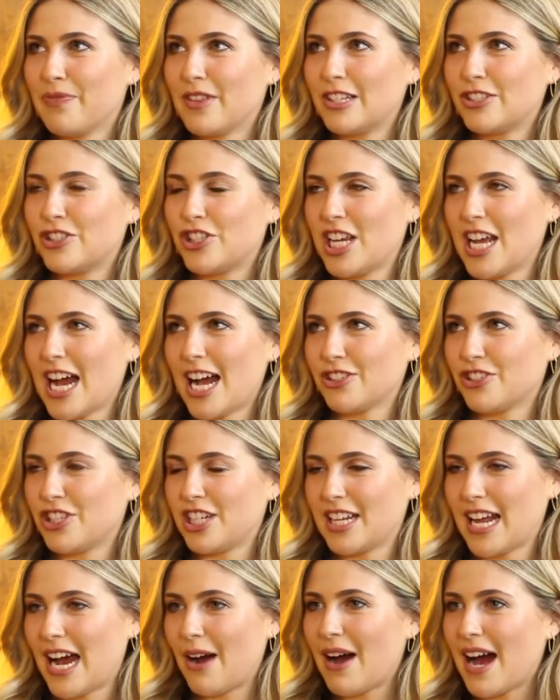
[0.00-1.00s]
she
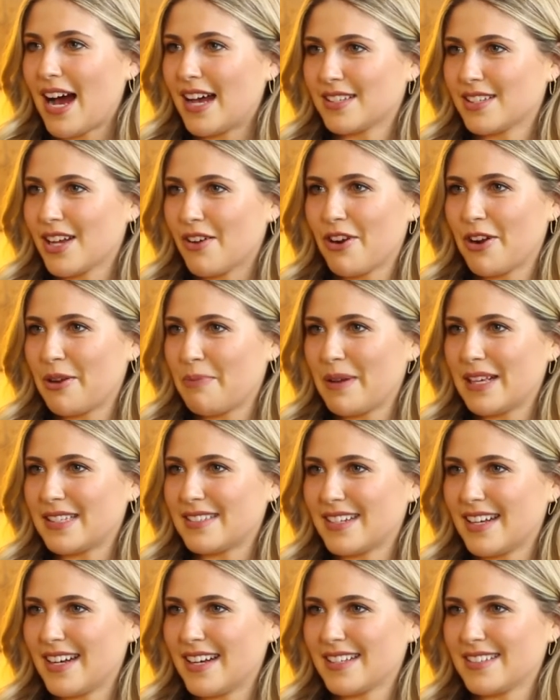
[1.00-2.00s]
actually now has her own
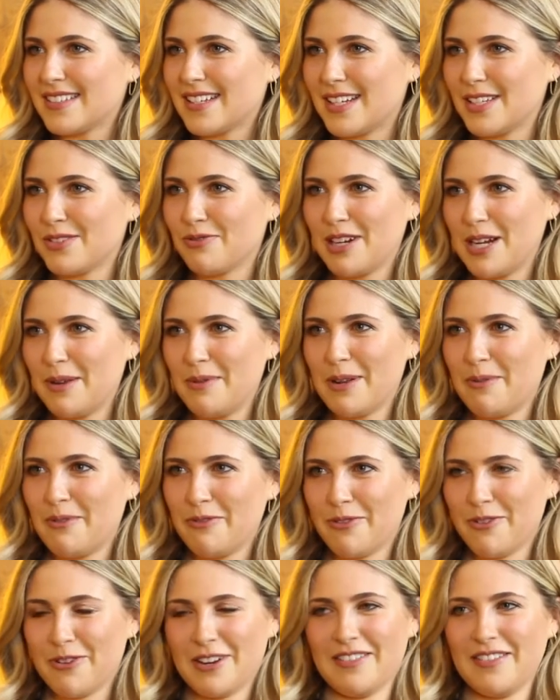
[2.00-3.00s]
business, and it's really weird.
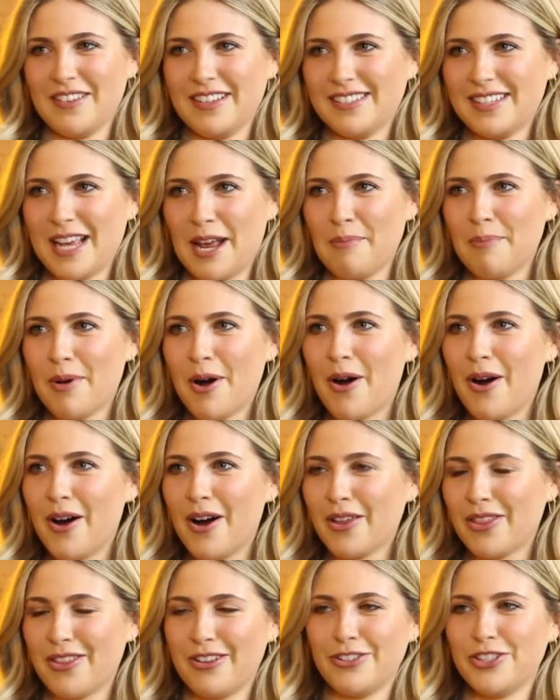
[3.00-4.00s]
We've gone in the same
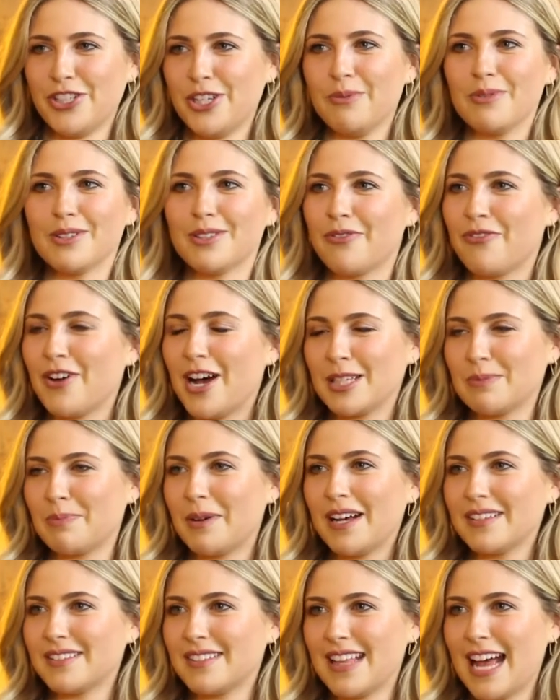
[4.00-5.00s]
path, and she was the first
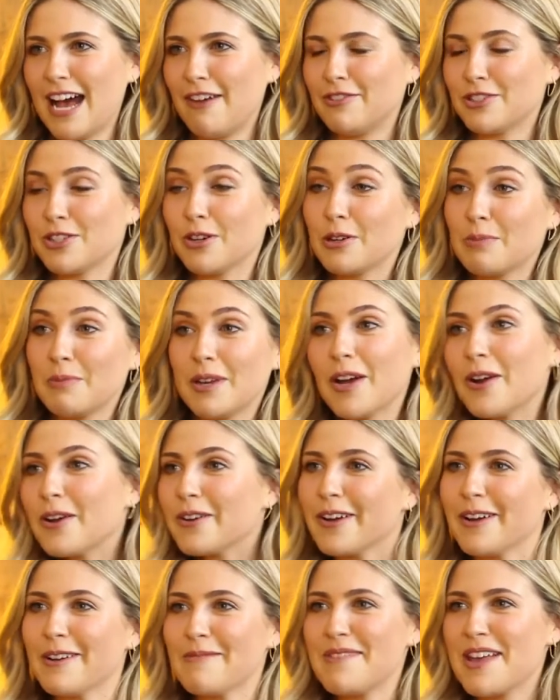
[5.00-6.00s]
person that ever told me, oh,
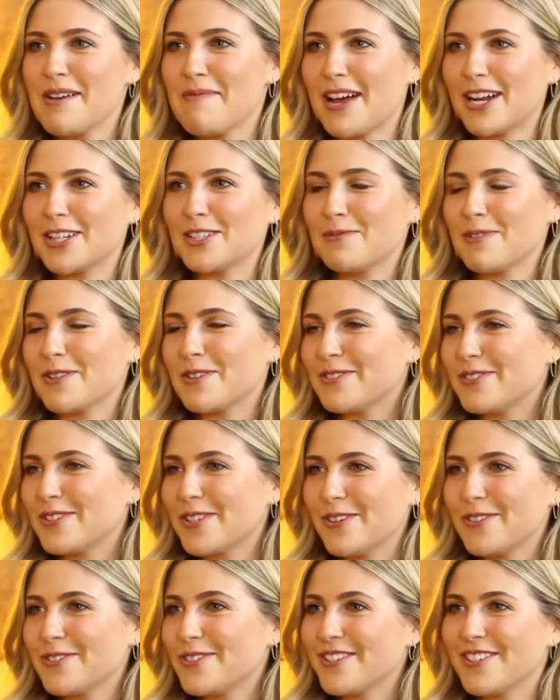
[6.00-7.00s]
go and be a management
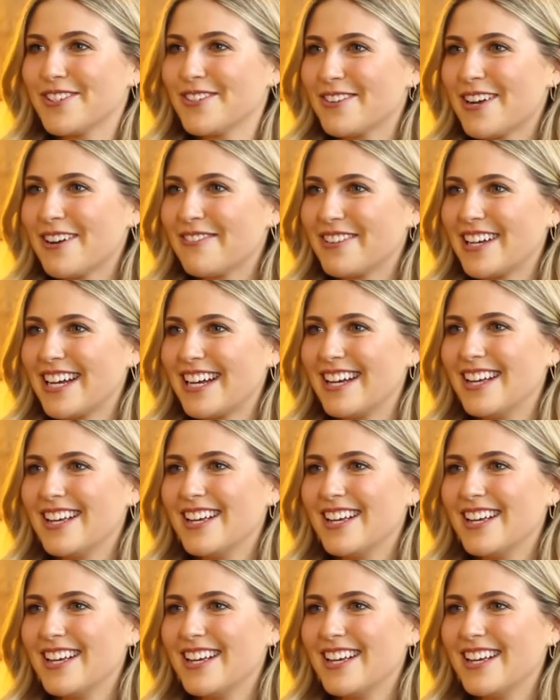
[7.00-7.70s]
consultant, you'll love it.